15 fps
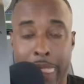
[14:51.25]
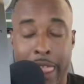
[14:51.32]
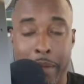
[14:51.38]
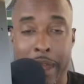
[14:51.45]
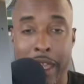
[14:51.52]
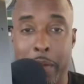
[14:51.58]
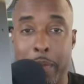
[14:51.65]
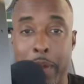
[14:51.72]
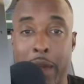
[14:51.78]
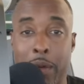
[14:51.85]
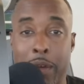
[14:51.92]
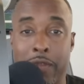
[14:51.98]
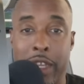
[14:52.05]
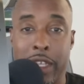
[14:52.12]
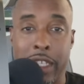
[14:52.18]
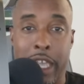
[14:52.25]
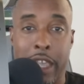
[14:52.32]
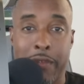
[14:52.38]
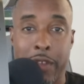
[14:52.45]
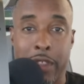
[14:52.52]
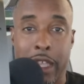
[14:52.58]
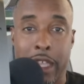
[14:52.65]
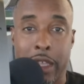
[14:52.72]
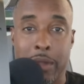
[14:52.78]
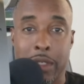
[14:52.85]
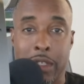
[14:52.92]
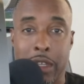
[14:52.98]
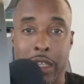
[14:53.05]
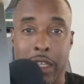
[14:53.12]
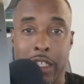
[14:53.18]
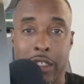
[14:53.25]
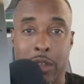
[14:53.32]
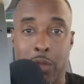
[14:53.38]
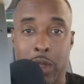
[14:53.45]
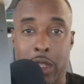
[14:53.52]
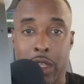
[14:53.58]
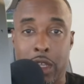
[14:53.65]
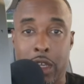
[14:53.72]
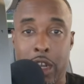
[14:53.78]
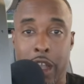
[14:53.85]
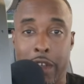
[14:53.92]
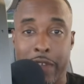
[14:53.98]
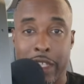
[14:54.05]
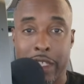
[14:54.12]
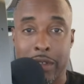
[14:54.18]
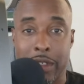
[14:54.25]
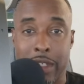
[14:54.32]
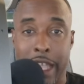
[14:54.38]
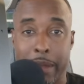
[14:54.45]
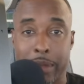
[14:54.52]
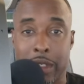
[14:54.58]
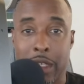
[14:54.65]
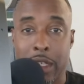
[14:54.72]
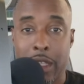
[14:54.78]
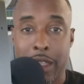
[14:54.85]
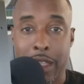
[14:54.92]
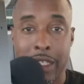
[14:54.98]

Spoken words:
I made a bet with Vic Tafer that he was going to get some really good offensive snaps